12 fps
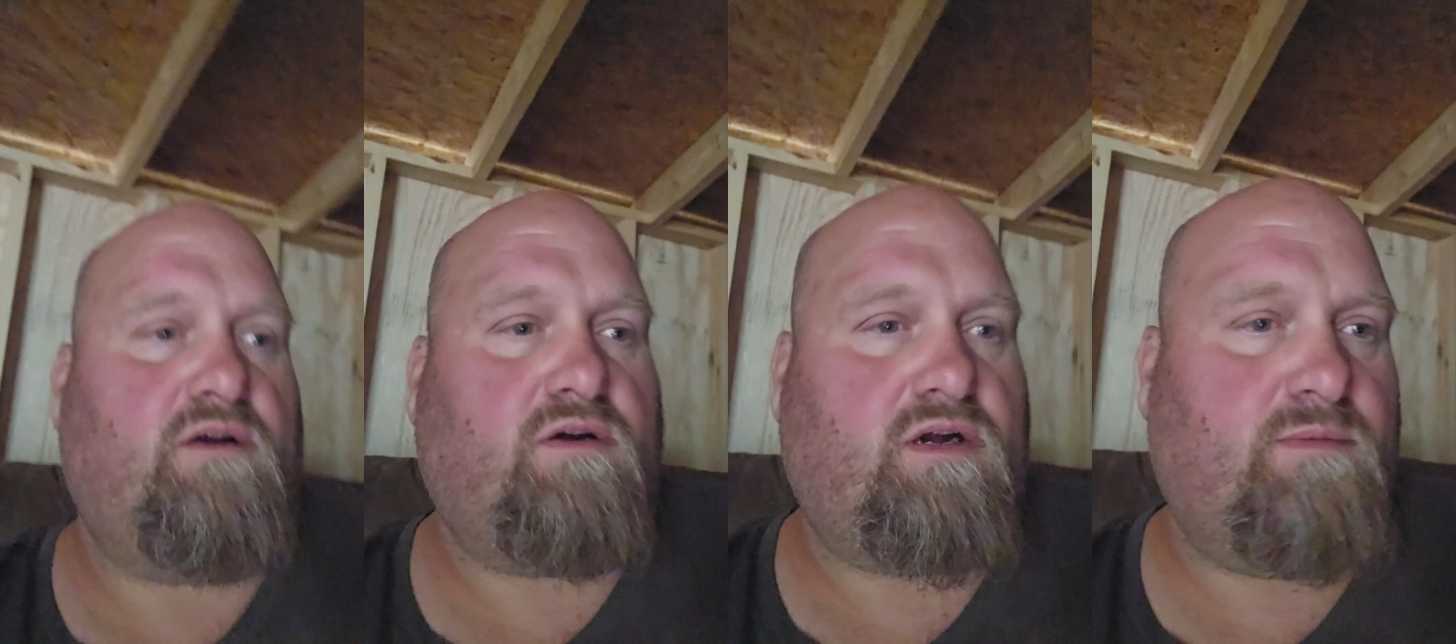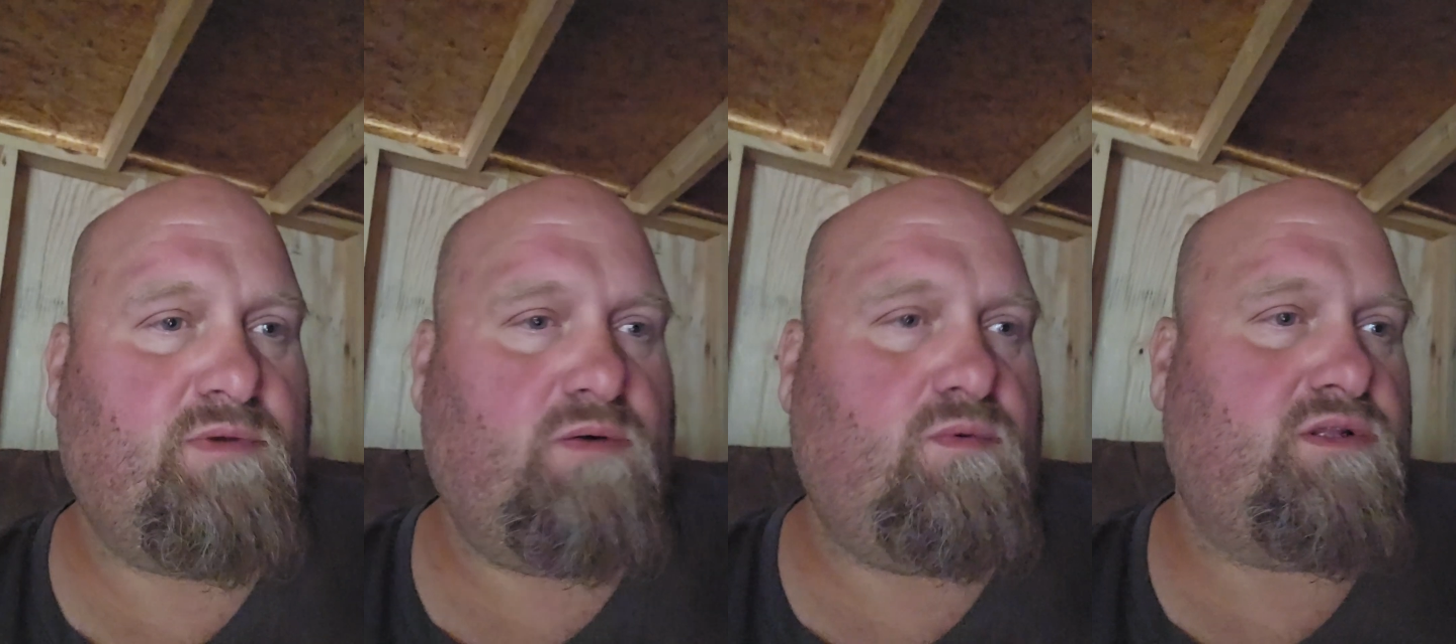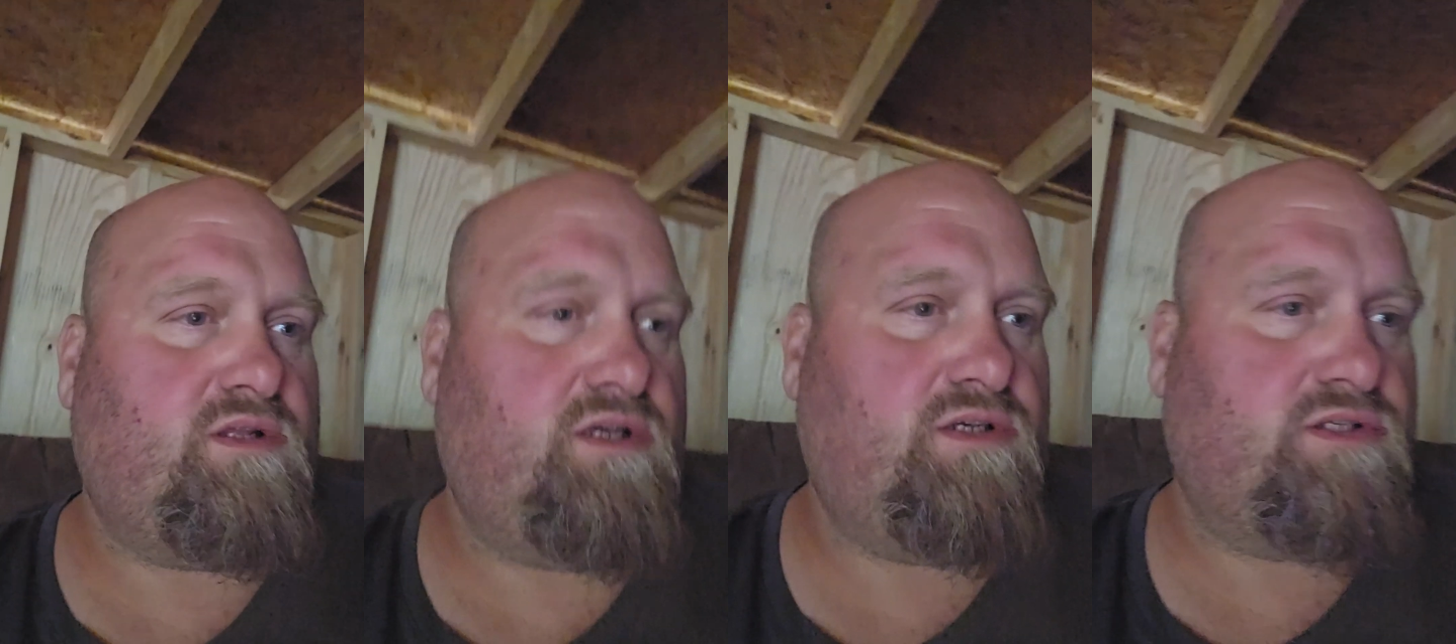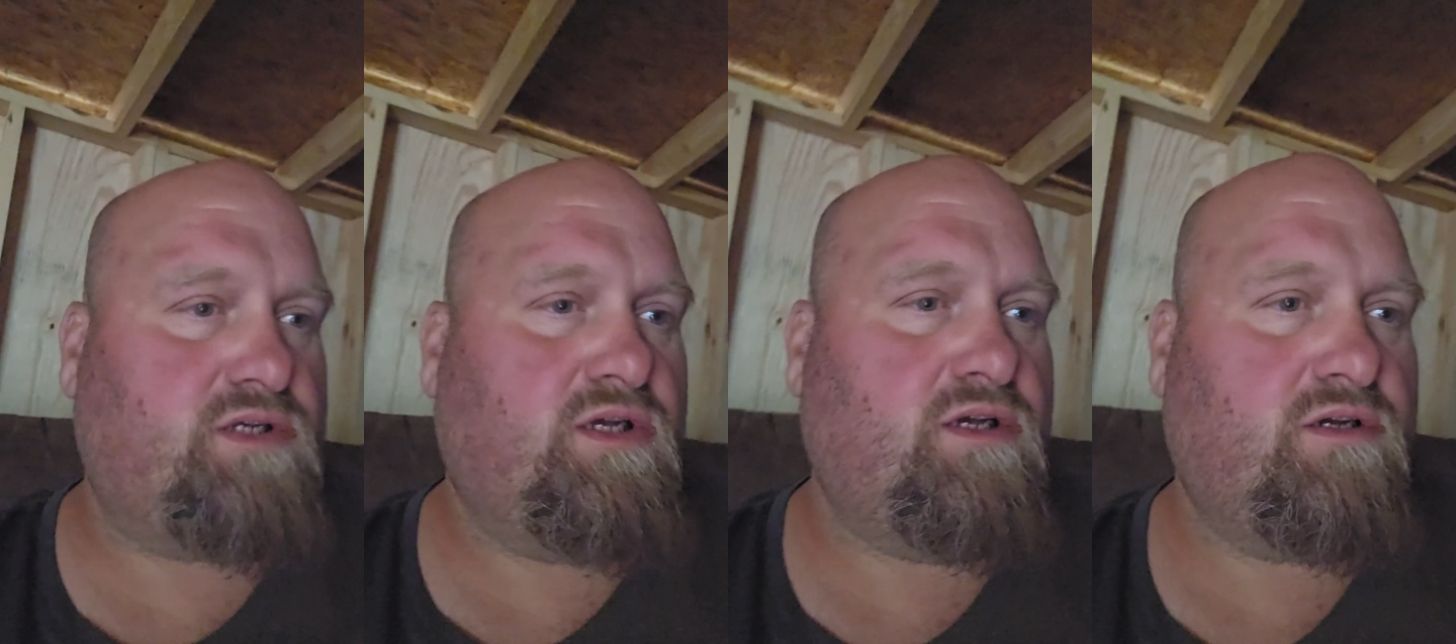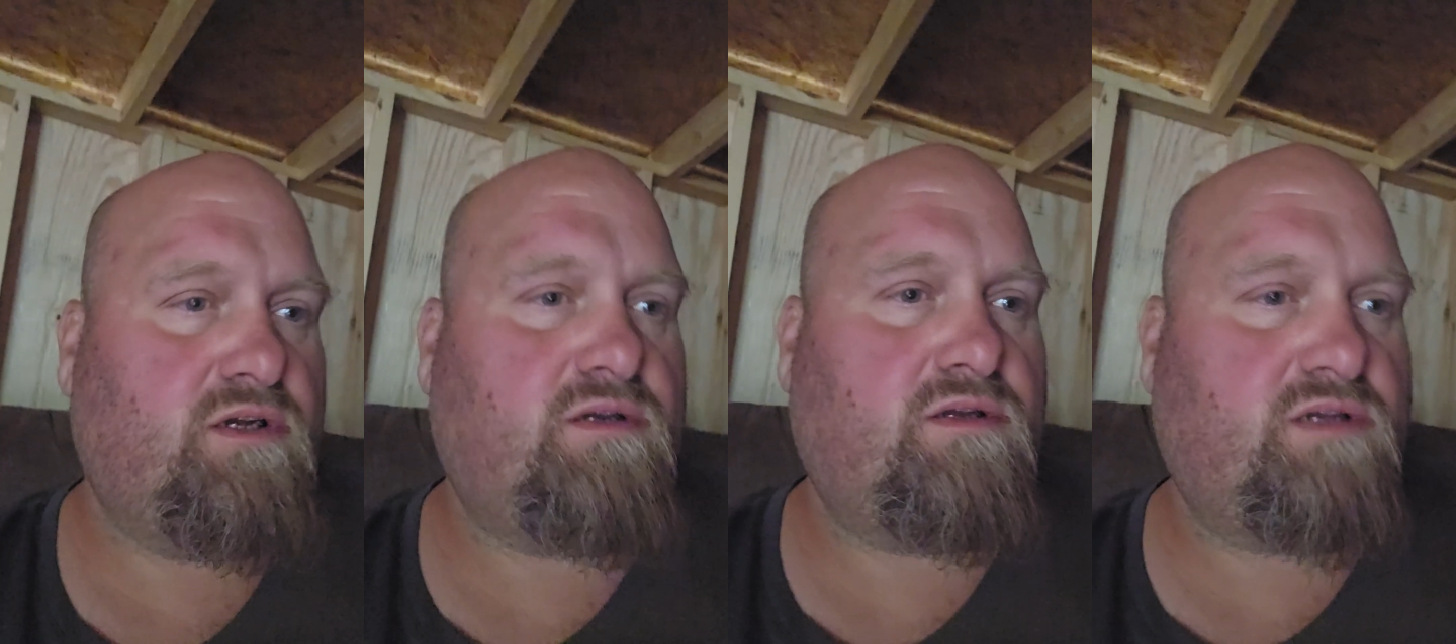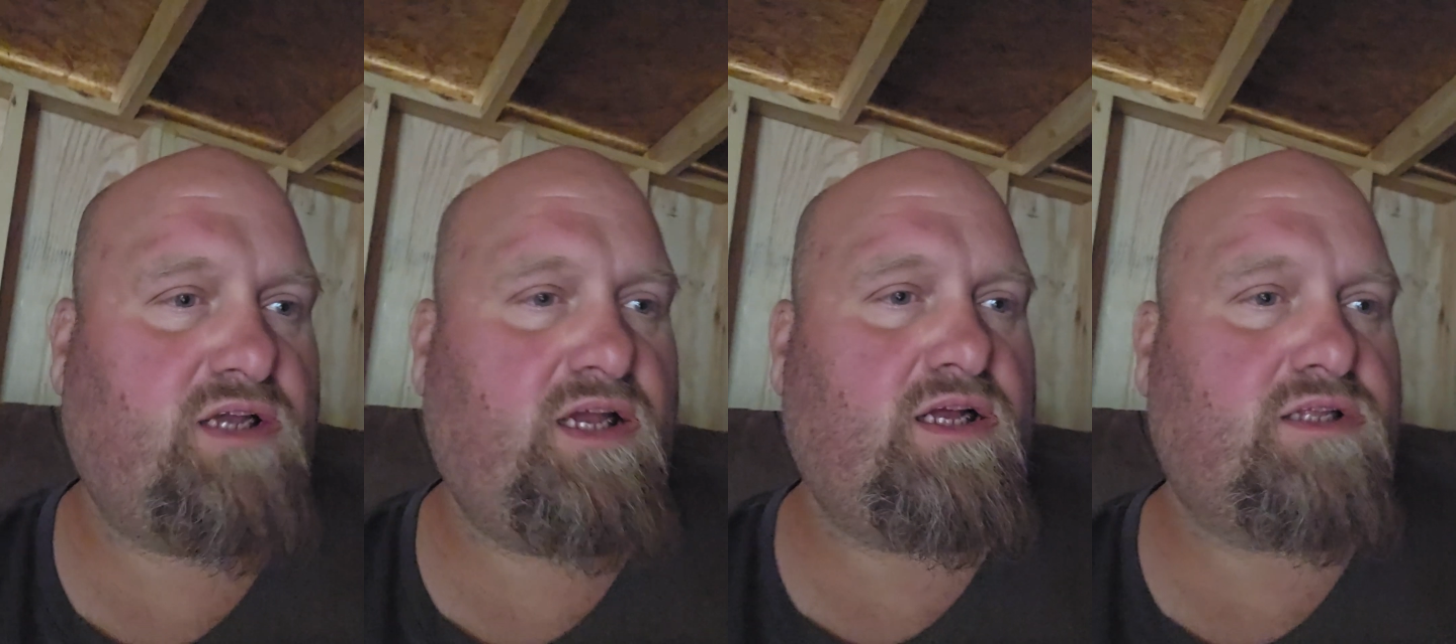are coming with these
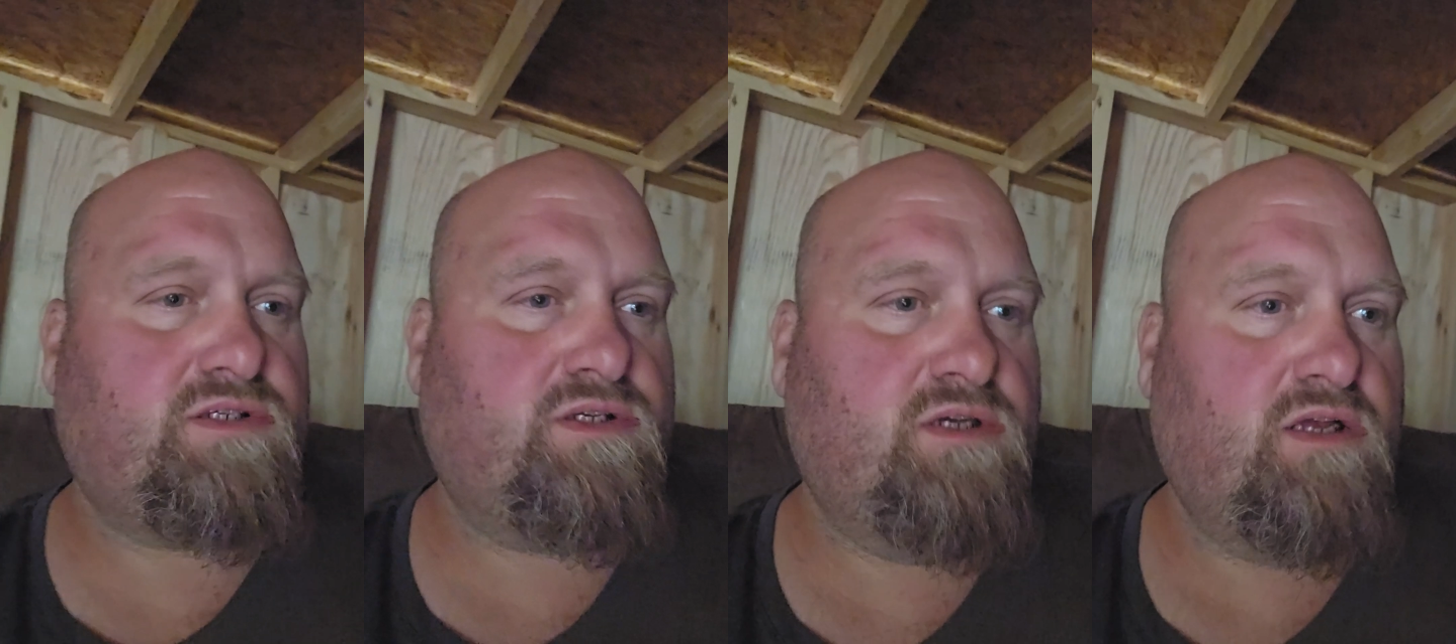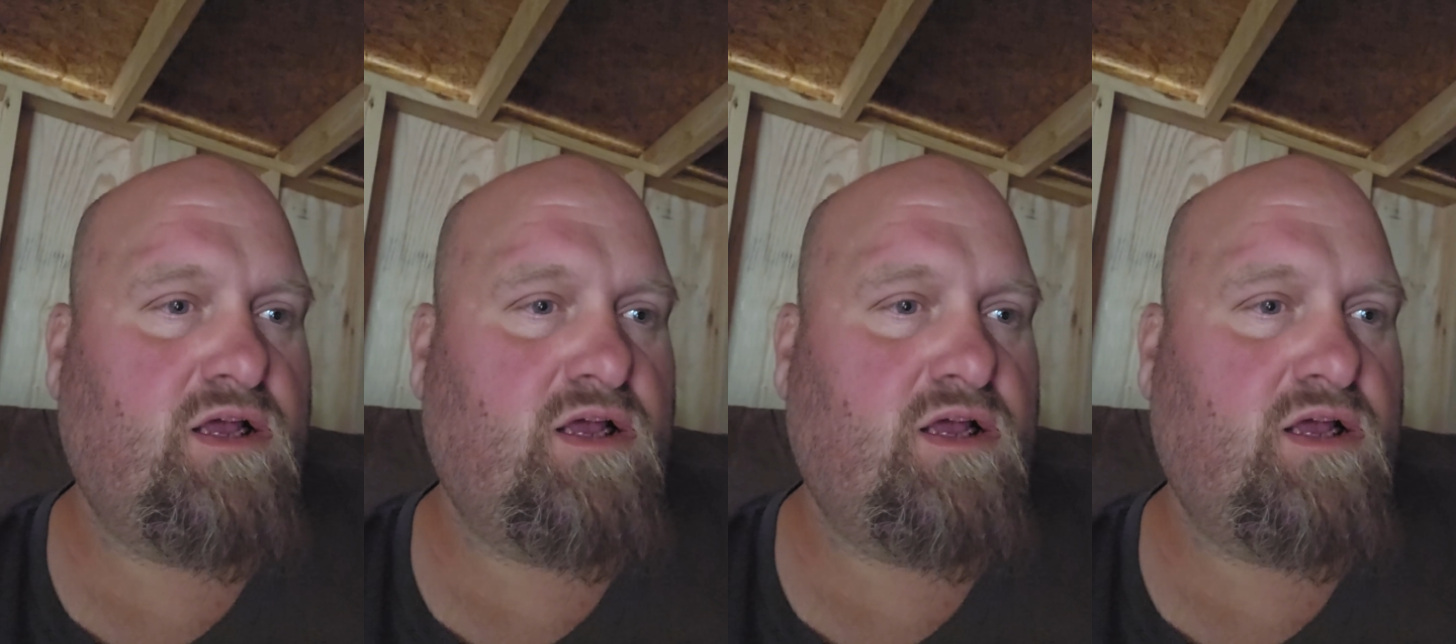kits,